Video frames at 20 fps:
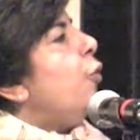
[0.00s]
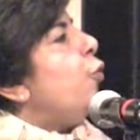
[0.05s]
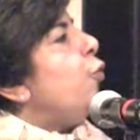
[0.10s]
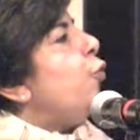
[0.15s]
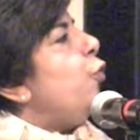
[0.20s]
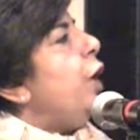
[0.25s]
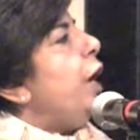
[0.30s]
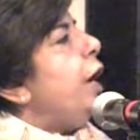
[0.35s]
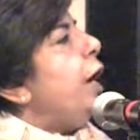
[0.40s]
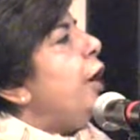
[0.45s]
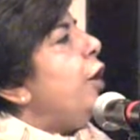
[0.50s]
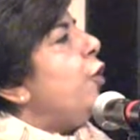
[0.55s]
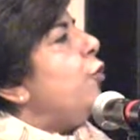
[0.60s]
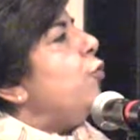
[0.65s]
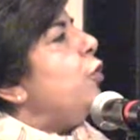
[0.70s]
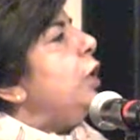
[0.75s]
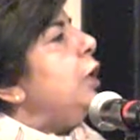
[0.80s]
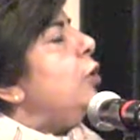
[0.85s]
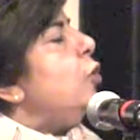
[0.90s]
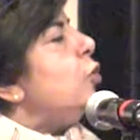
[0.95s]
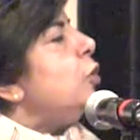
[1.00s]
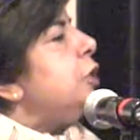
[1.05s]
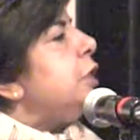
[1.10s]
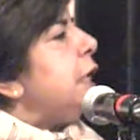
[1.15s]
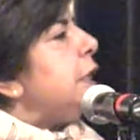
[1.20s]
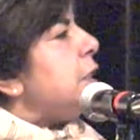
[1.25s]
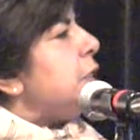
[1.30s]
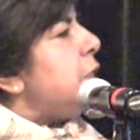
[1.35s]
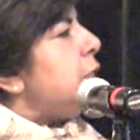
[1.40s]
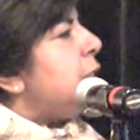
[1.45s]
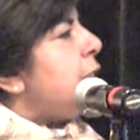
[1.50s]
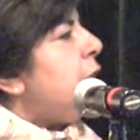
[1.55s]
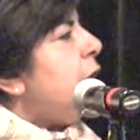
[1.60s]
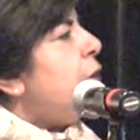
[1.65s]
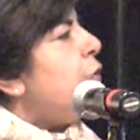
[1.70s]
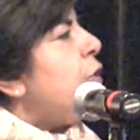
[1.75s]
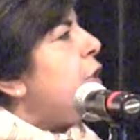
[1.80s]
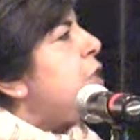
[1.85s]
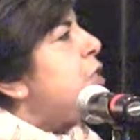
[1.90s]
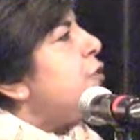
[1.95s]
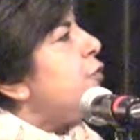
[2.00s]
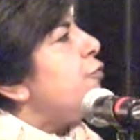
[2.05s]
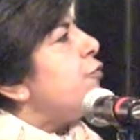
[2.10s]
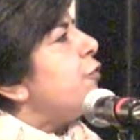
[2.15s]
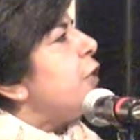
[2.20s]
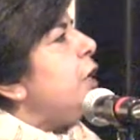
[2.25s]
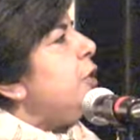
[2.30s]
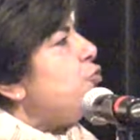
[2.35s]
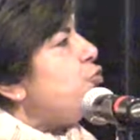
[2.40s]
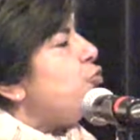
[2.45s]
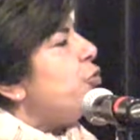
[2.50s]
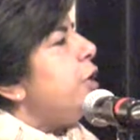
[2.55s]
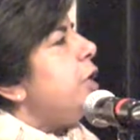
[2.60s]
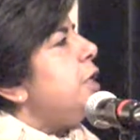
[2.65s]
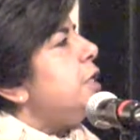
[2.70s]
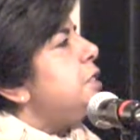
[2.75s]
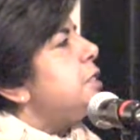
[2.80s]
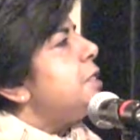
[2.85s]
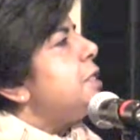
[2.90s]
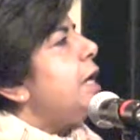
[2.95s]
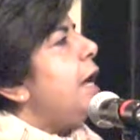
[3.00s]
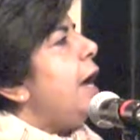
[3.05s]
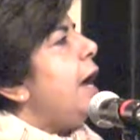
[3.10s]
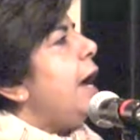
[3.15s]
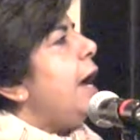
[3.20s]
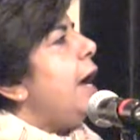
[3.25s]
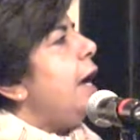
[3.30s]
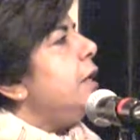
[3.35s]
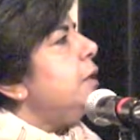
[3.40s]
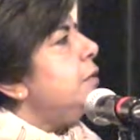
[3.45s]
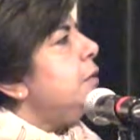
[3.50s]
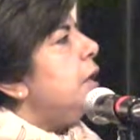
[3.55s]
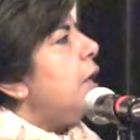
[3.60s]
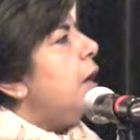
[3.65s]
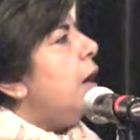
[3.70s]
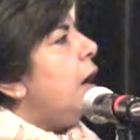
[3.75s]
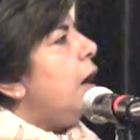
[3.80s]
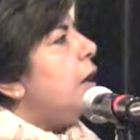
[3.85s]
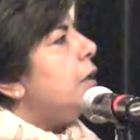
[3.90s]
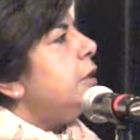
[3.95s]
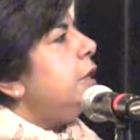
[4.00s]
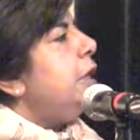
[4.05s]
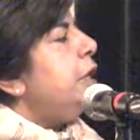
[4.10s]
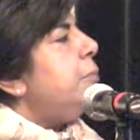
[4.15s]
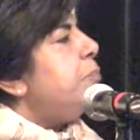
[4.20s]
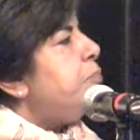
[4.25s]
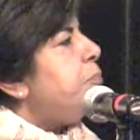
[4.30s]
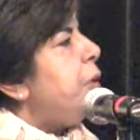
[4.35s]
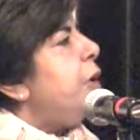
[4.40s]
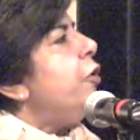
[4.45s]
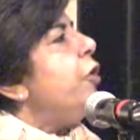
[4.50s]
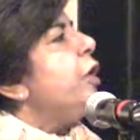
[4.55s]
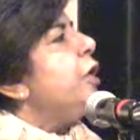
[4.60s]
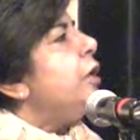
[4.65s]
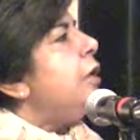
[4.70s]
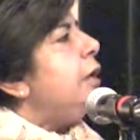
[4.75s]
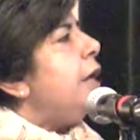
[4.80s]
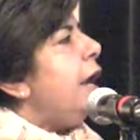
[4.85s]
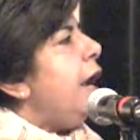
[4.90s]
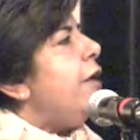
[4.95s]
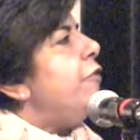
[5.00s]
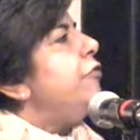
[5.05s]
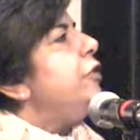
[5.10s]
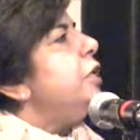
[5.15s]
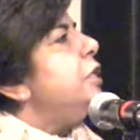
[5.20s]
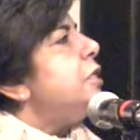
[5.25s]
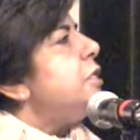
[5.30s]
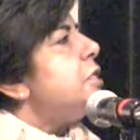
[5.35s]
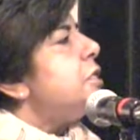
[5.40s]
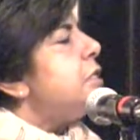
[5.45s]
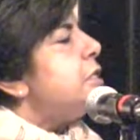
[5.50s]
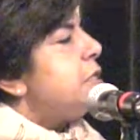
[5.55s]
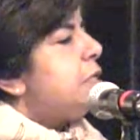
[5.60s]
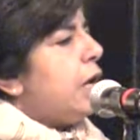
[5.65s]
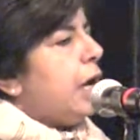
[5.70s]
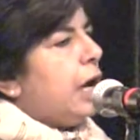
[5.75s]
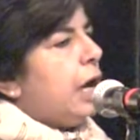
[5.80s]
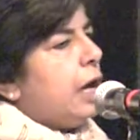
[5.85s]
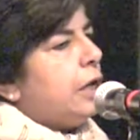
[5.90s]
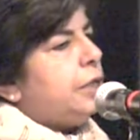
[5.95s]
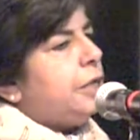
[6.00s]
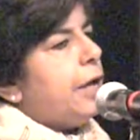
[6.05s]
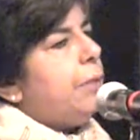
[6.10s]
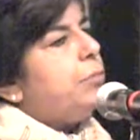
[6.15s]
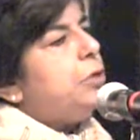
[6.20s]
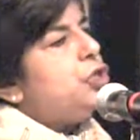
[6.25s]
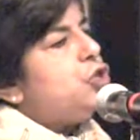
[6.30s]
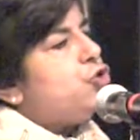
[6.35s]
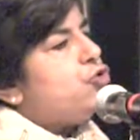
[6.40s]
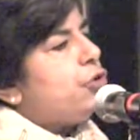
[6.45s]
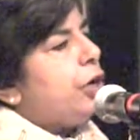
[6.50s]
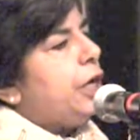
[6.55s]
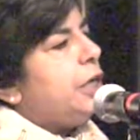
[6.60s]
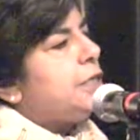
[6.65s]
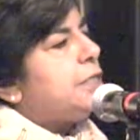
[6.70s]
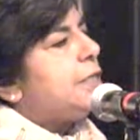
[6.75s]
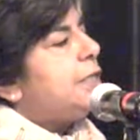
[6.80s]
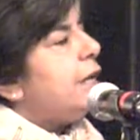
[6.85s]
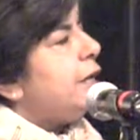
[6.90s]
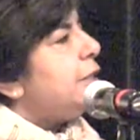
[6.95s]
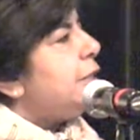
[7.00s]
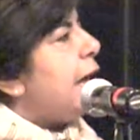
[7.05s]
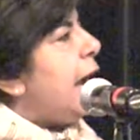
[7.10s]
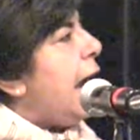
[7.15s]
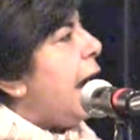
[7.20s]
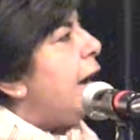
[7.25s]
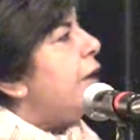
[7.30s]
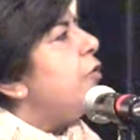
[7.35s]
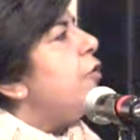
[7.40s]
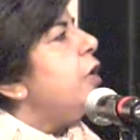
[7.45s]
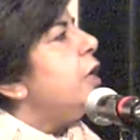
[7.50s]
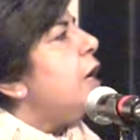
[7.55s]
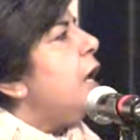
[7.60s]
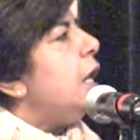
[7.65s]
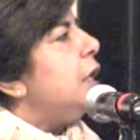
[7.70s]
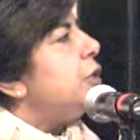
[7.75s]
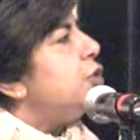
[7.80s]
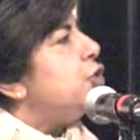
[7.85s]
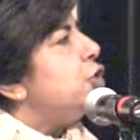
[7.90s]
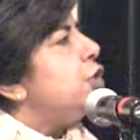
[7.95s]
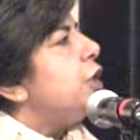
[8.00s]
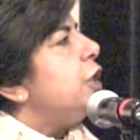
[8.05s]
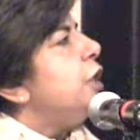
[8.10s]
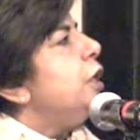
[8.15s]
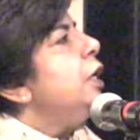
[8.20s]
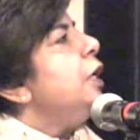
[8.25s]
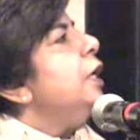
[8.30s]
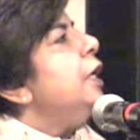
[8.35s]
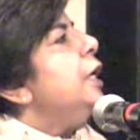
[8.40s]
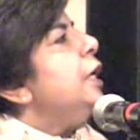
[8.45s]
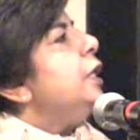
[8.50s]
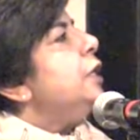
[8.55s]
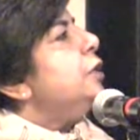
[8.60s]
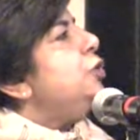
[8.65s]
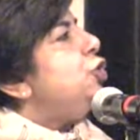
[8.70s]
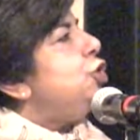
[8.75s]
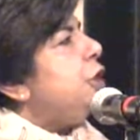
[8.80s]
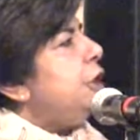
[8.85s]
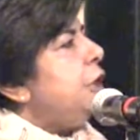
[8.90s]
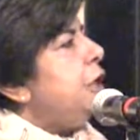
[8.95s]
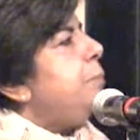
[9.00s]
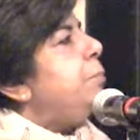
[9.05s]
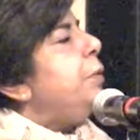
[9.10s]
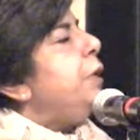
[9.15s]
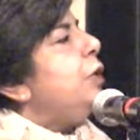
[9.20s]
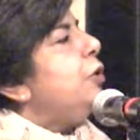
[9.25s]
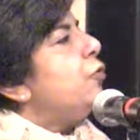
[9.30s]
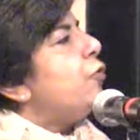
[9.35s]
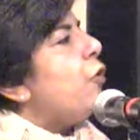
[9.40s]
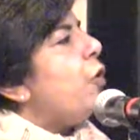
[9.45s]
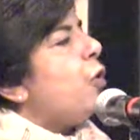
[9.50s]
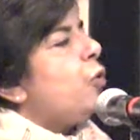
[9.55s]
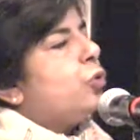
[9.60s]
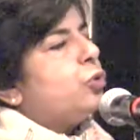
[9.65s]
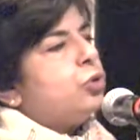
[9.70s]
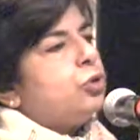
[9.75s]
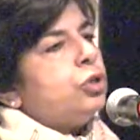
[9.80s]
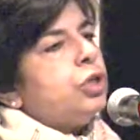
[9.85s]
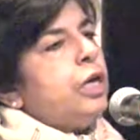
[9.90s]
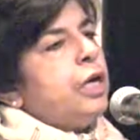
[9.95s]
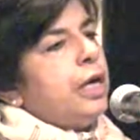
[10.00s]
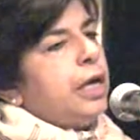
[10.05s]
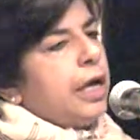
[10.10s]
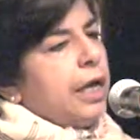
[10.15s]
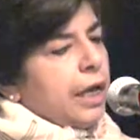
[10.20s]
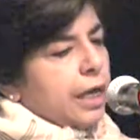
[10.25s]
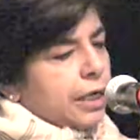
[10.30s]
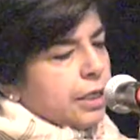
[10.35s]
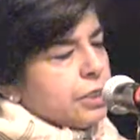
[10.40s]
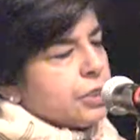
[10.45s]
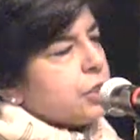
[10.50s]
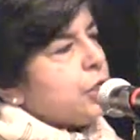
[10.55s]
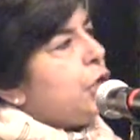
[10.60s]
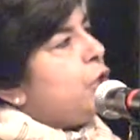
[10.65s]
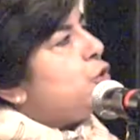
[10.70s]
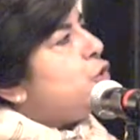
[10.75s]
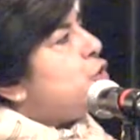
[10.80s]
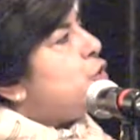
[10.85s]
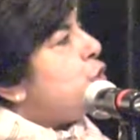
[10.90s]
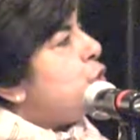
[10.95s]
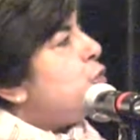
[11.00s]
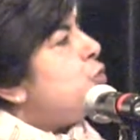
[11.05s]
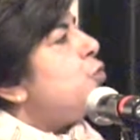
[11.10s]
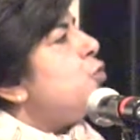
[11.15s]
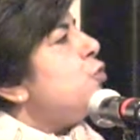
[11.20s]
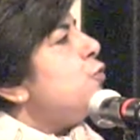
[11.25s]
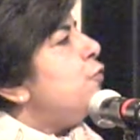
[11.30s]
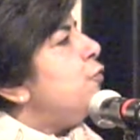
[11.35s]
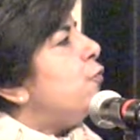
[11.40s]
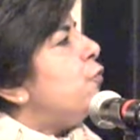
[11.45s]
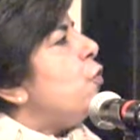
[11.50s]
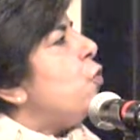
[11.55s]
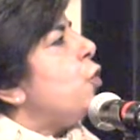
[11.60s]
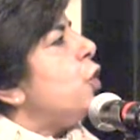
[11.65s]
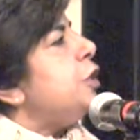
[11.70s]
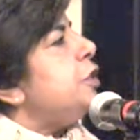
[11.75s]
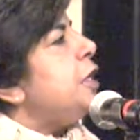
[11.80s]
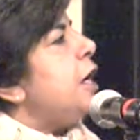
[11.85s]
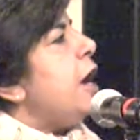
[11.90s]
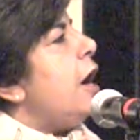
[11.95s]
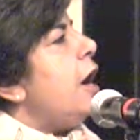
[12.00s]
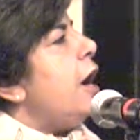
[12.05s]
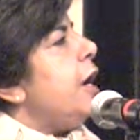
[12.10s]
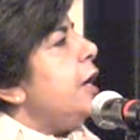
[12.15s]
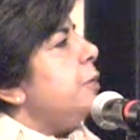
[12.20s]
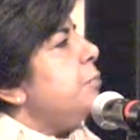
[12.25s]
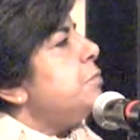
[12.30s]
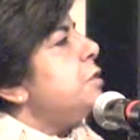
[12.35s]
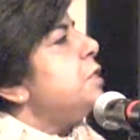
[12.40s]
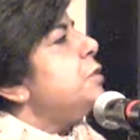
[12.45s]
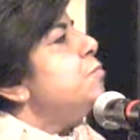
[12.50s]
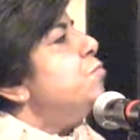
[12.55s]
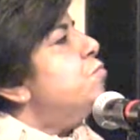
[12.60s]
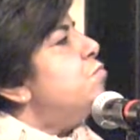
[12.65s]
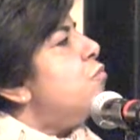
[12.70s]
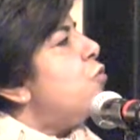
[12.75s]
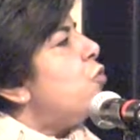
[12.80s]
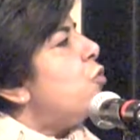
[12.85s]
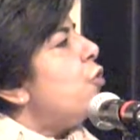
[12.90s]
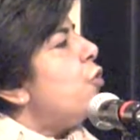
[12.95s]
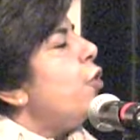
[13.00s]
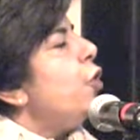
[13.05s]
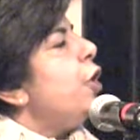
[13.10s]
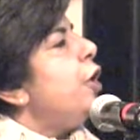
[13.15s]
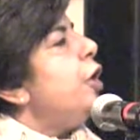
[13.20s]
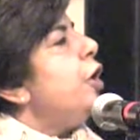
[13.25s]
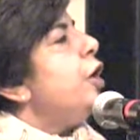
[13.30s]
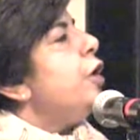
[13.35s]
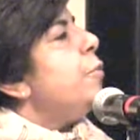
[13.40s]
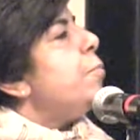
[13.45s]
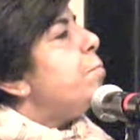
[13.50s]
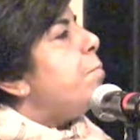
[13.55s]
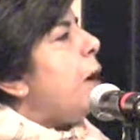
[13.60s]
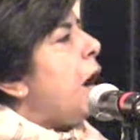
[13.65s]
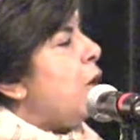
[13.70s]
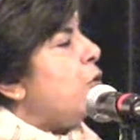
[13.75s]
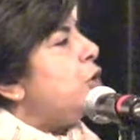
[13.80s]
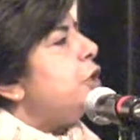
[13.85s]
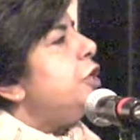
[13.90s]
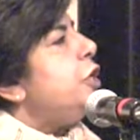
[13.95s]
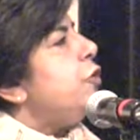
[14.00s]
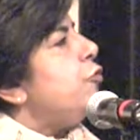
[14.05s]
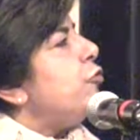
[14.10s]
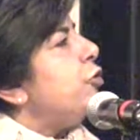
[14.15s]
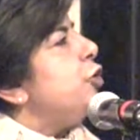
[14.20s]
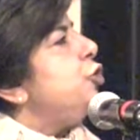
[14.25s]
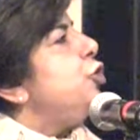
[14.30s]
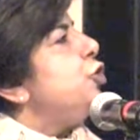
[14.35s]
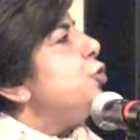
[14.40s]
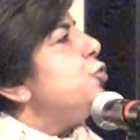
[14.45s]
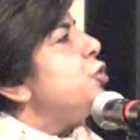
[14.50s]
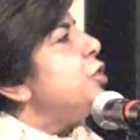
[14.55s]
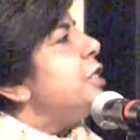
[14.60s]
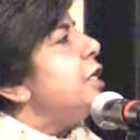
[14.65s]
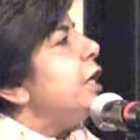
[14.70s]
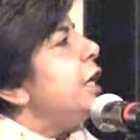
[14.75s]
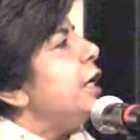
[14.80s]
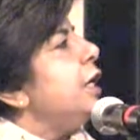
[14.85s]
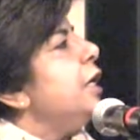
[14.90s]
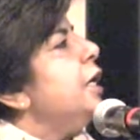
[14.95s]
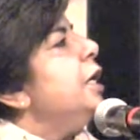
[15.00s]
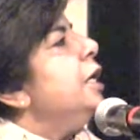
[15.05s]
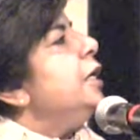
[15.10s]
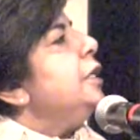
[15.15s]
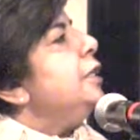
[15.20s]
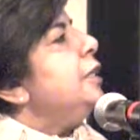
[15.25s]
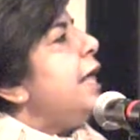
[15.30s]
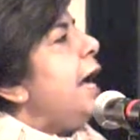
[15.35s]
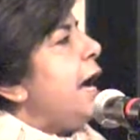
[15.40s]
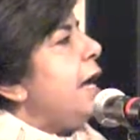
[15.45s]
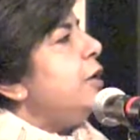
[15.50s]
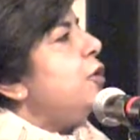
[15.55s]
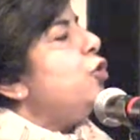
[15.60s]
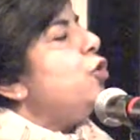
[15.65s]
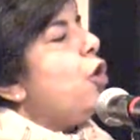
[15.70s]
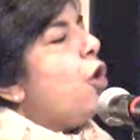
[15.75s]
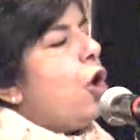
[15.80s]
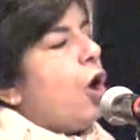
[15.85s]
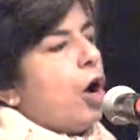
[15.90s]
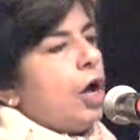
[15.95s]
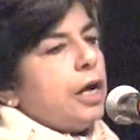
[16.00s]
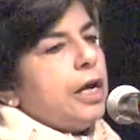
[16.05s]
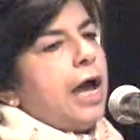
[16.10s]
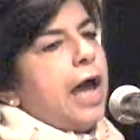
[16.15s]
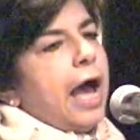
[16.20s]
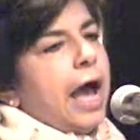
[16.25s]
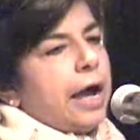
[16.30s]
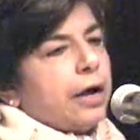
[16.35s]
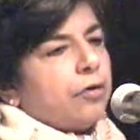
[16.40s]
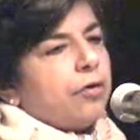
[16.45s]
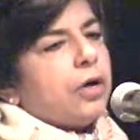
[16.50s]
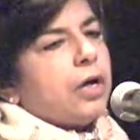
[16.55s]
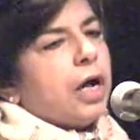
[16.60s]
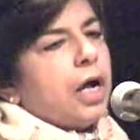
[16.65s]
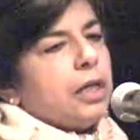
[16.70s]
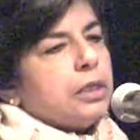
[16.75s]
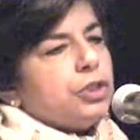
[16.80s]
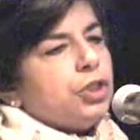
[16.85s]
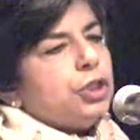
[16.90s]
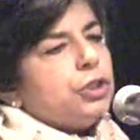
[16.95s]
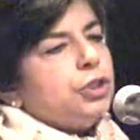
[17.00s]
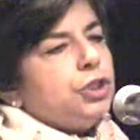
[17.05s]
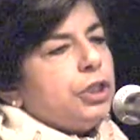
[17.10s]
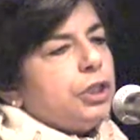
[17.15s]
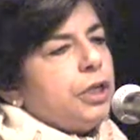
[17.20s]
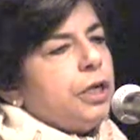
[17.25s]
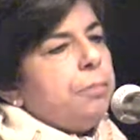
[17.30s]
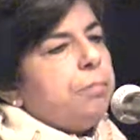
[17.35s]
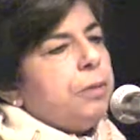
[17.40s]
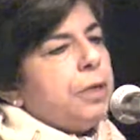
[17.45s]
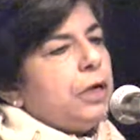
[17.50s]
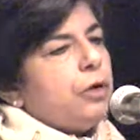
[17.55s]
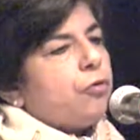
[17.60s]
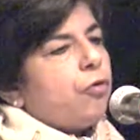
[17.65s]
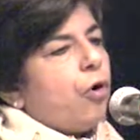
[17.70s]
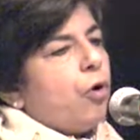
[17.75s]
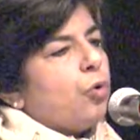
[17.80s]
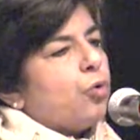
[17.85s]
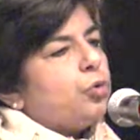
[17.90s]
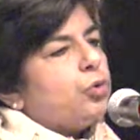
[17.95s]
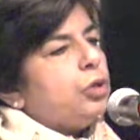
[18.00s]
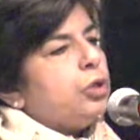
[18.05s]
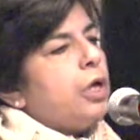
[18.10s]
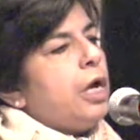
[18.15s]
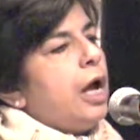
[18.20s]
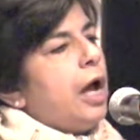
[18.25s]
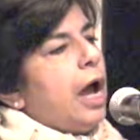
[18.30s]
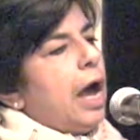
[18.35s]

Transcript: where we looked at a series of countries, and the empirical evidence demonstrates that agriculture GDP growth is 2 to 4 times more poverty reducing than non-agriculture GDP growth.